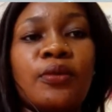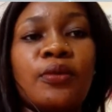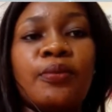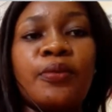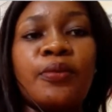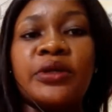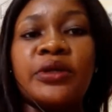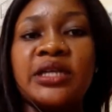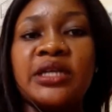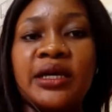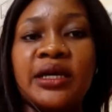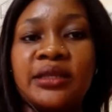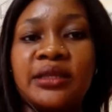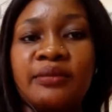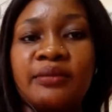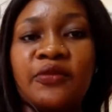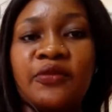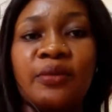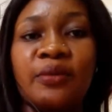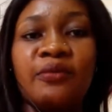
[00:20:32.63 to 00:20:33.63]
protect
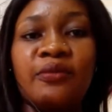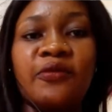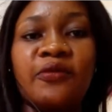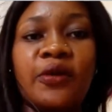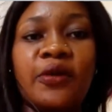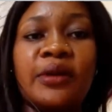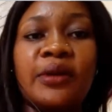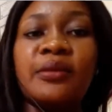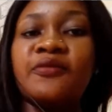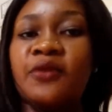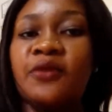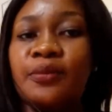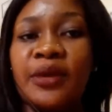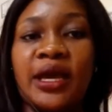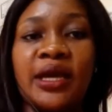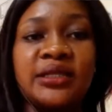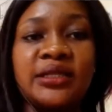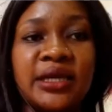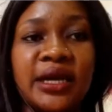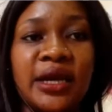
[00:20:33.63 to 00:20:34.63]
them from
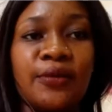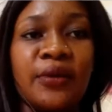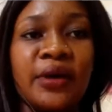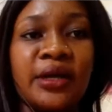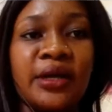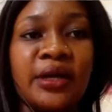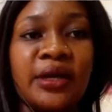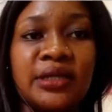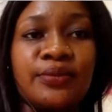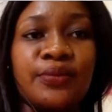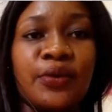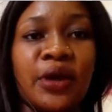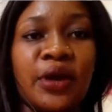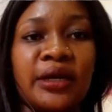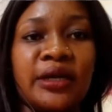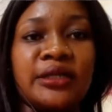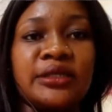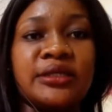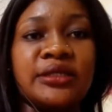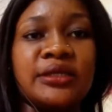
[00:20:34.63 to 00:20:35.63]
getting unwanted
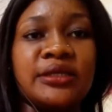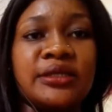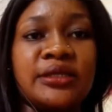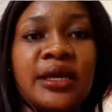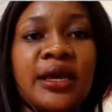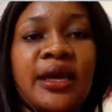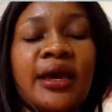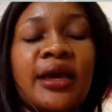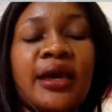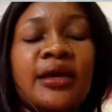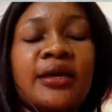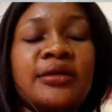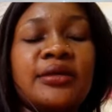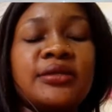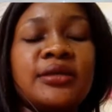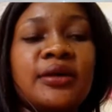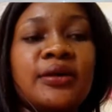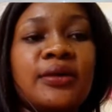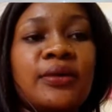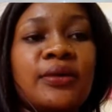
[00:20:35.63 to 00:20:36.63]
pregnancies.
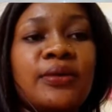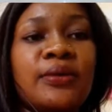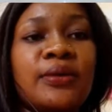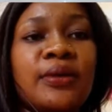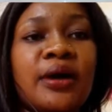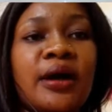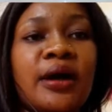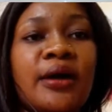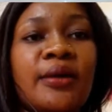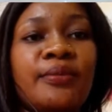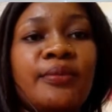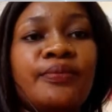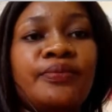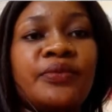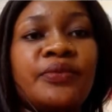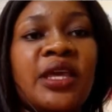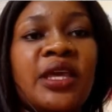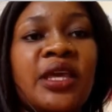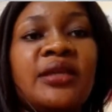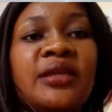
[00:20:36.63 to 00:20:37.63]
So
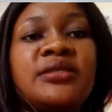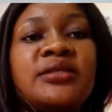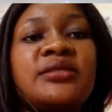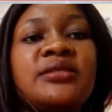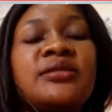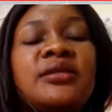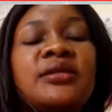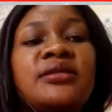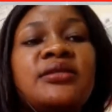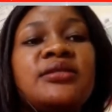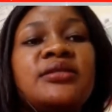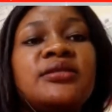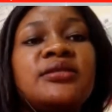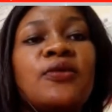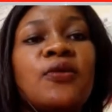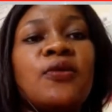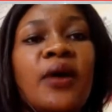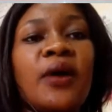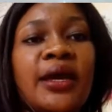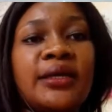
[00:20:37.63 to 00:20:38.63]
it's
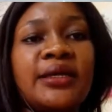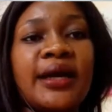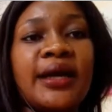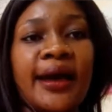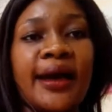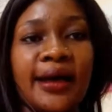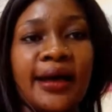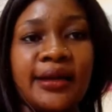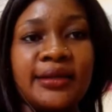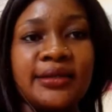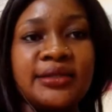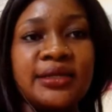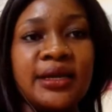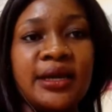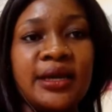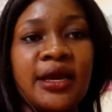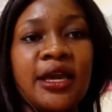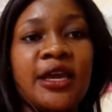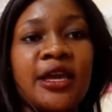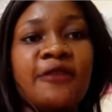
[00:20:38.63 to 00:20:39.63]
quite hard.
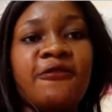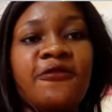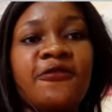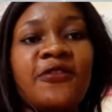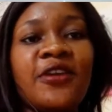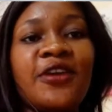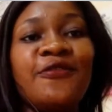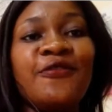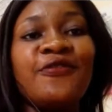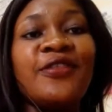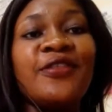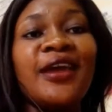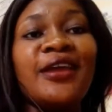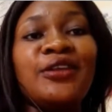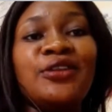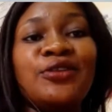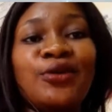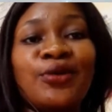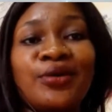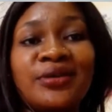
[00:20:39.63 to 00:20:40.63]
If
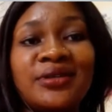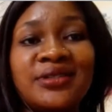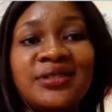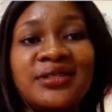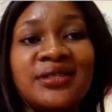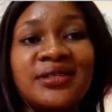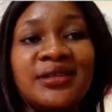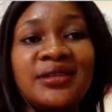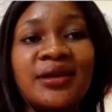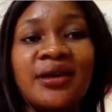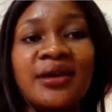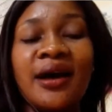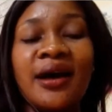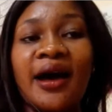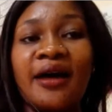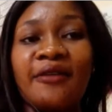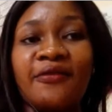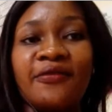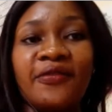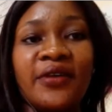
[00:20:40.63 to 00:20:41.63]
they don't
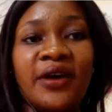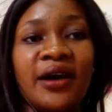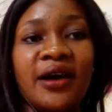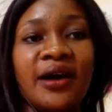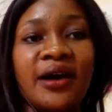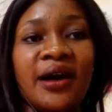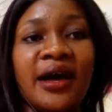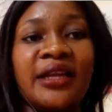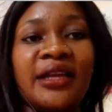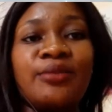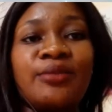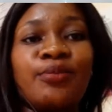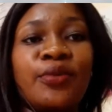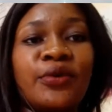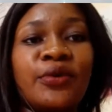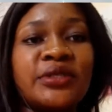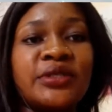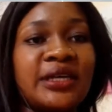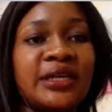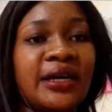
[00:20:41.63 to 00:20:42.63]
have an
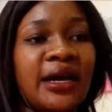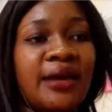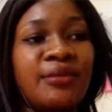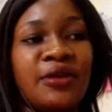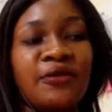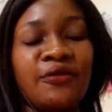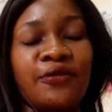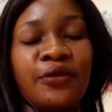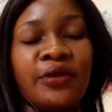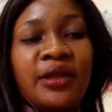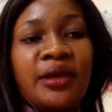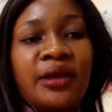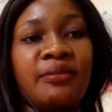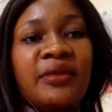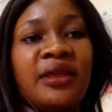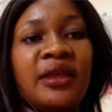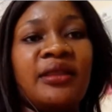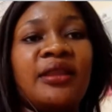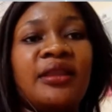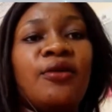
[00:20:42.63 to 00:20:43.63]
imposter coming for them,
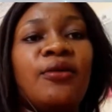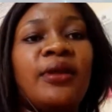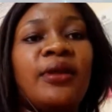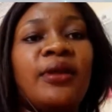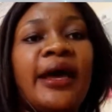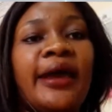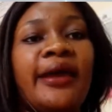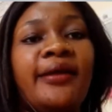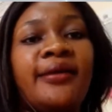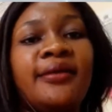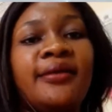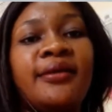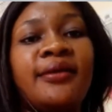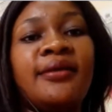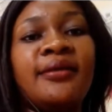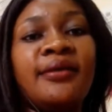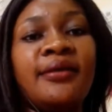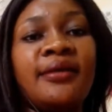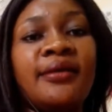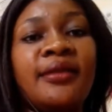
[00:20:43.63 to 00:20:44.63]
then they'll lie.
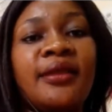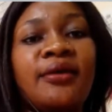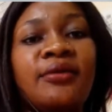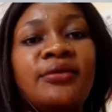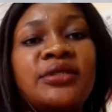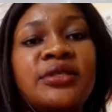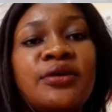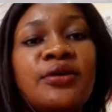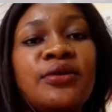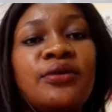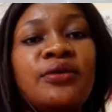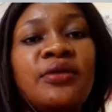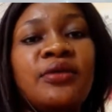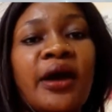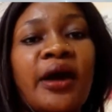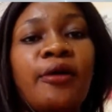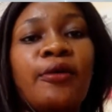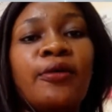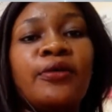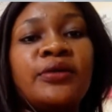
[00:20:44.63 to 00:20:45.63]
They'll tell you they
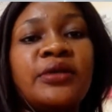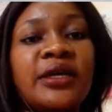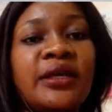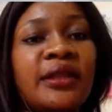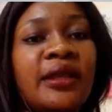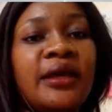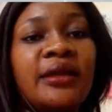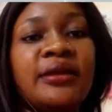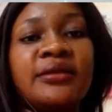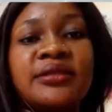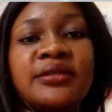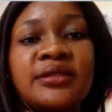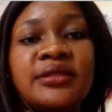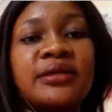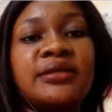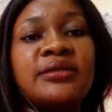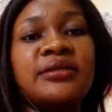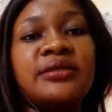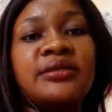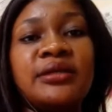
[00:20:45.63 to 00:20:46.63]
are older than
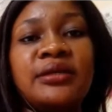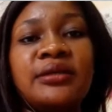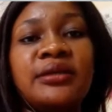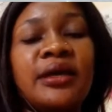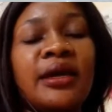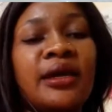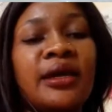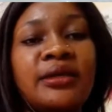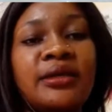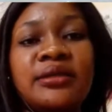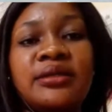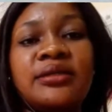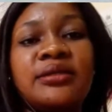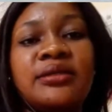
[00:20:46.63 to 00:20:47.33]
16, and